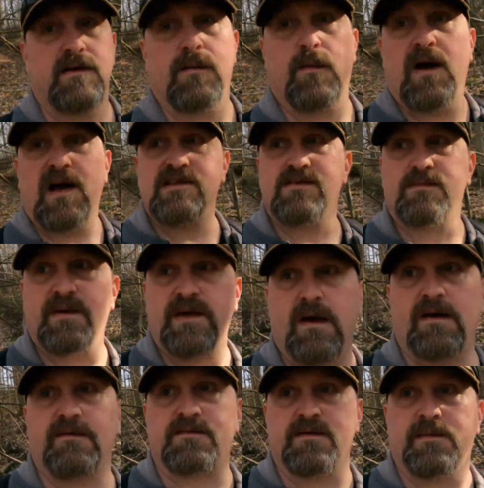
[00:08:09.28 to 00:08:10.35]
Wise will be
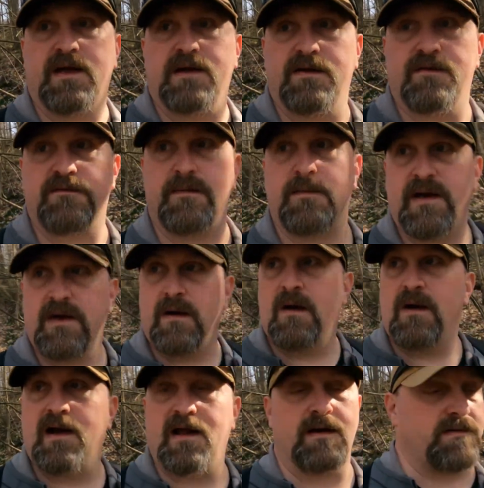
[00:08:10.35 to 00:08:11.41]
off the menu from here
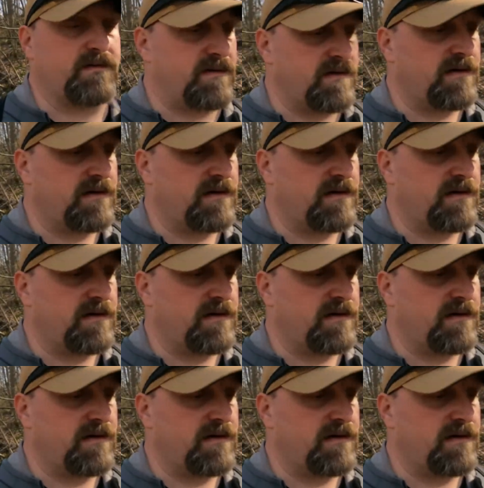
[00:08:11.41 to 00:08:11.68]
on out.